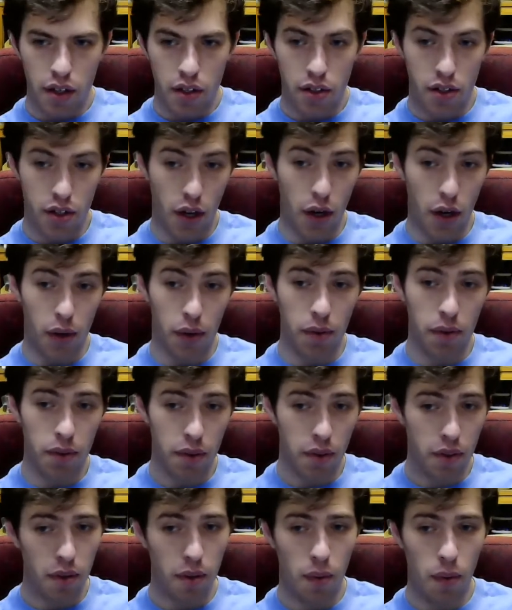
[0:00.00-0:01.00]
So,
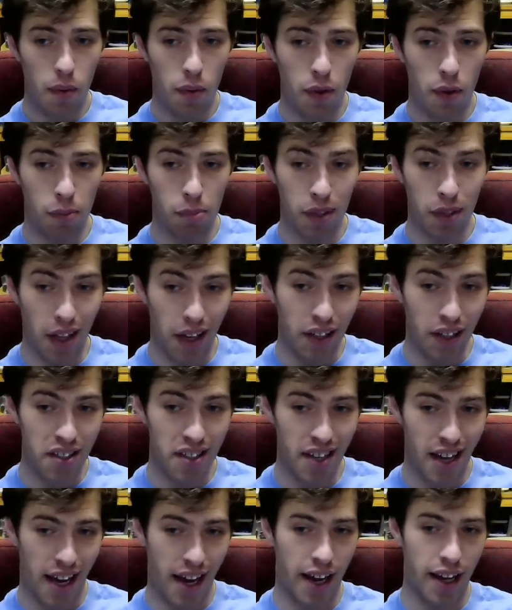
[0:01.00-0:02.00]
the
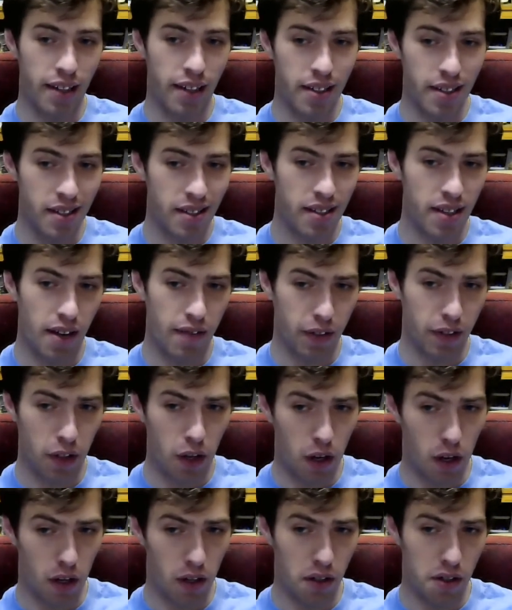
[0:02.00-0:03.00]
player's hand is 7
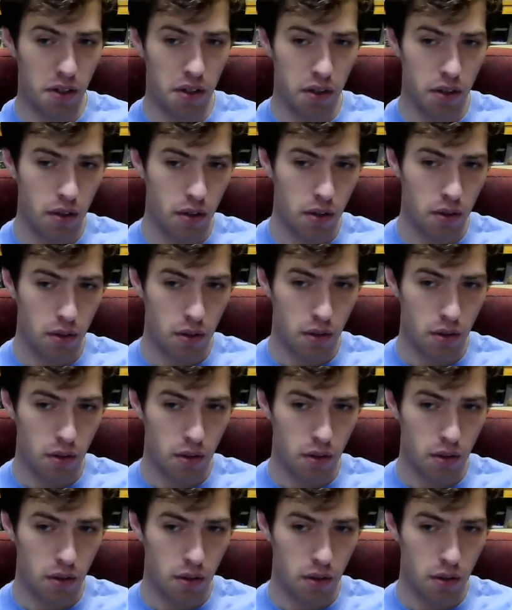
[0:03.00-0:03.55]
cards.